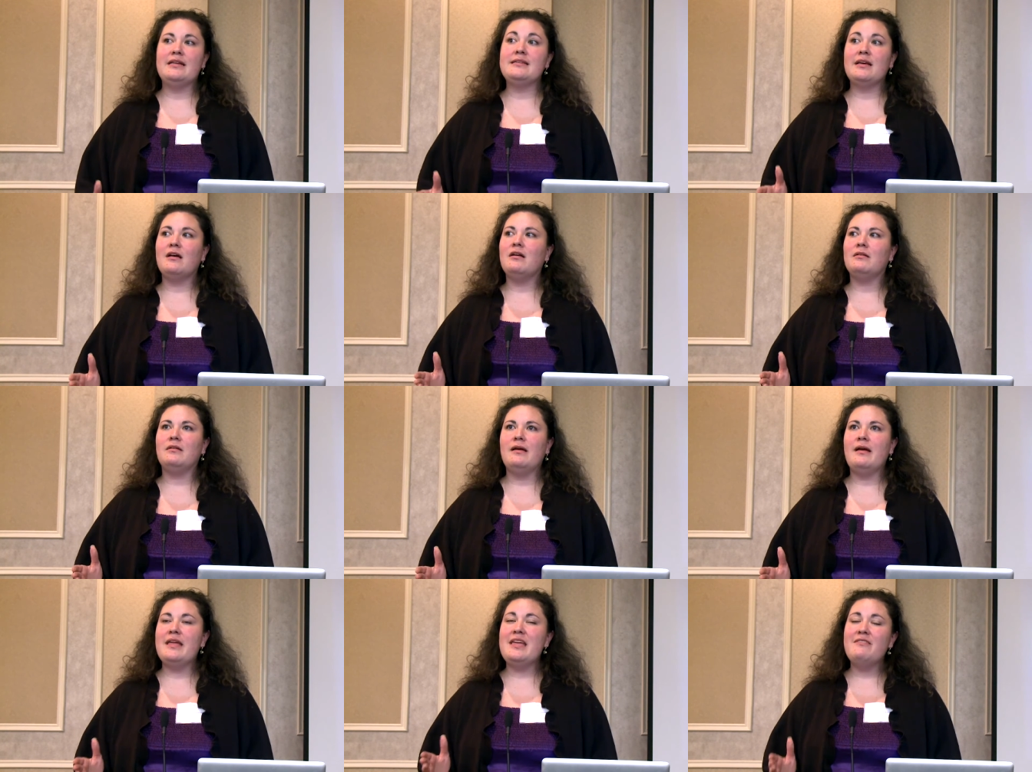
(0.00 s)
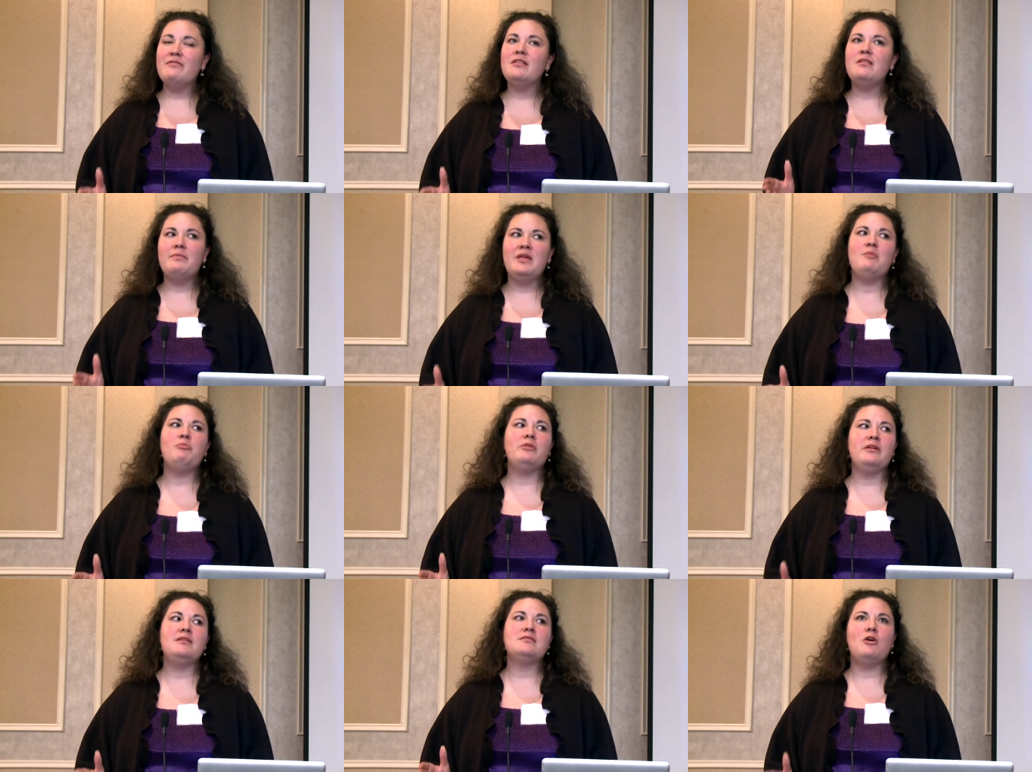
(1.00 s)
until even the
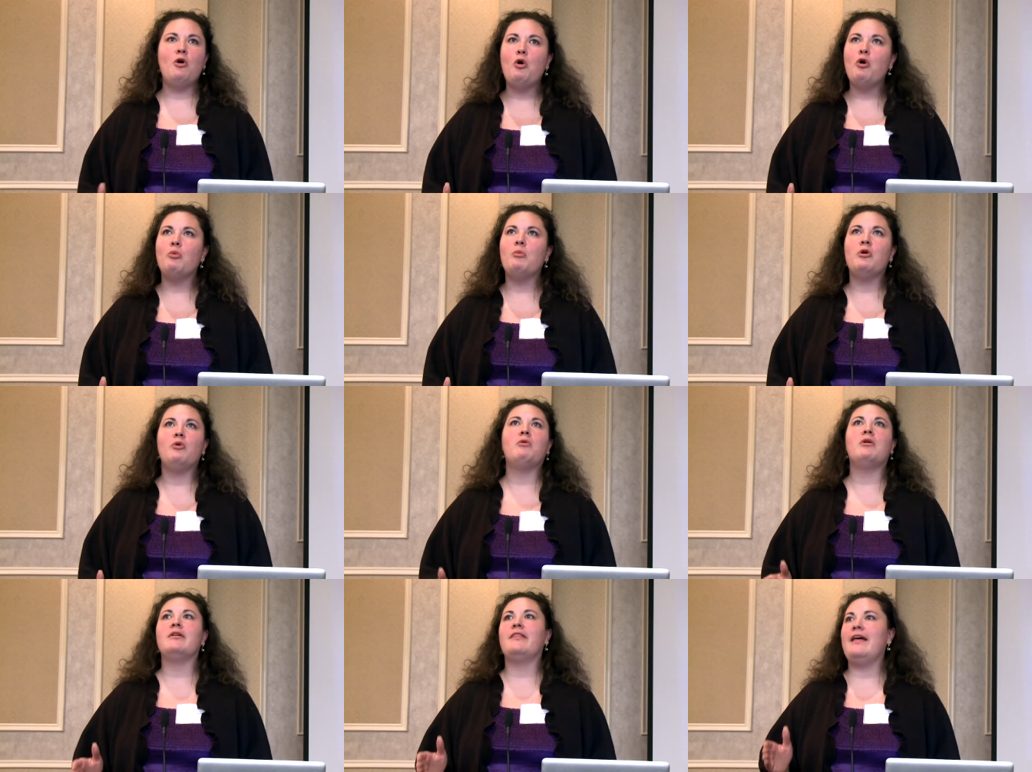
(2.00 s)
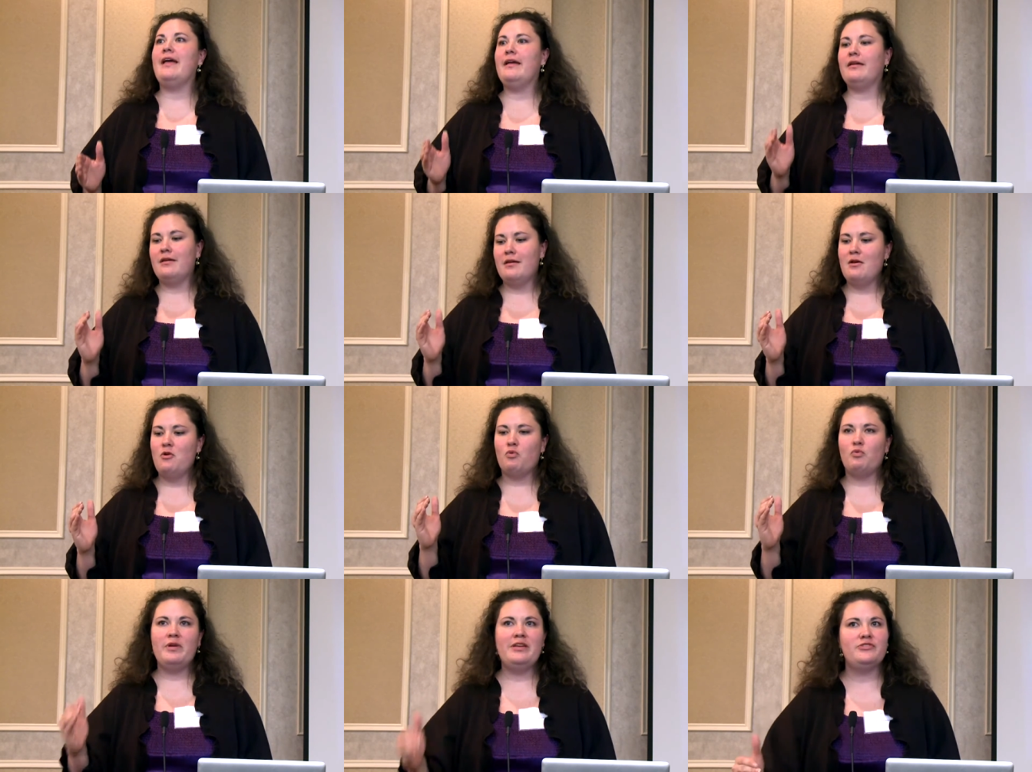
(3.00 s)
people in his home who were like
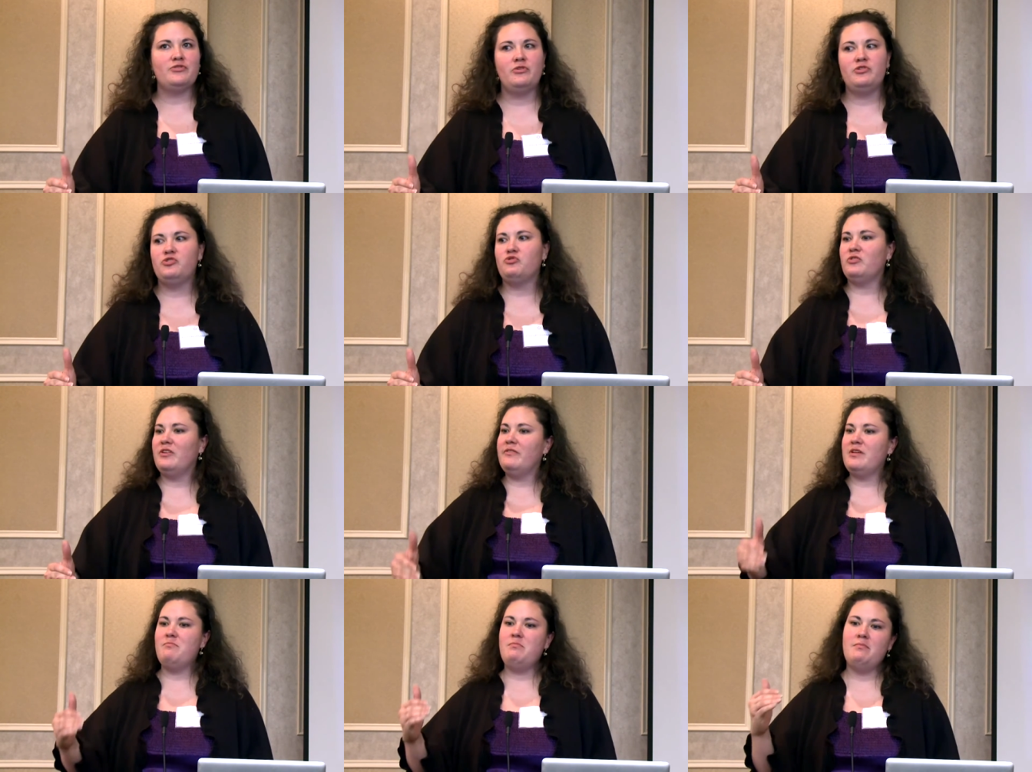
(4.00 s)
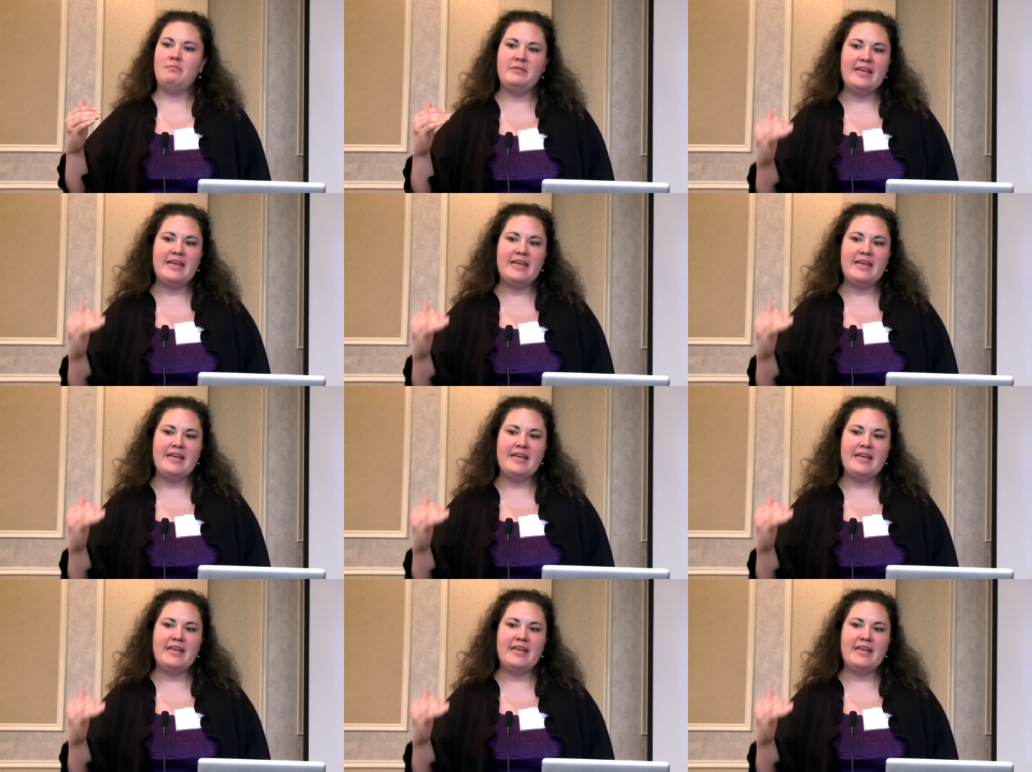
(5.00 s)
research-driven,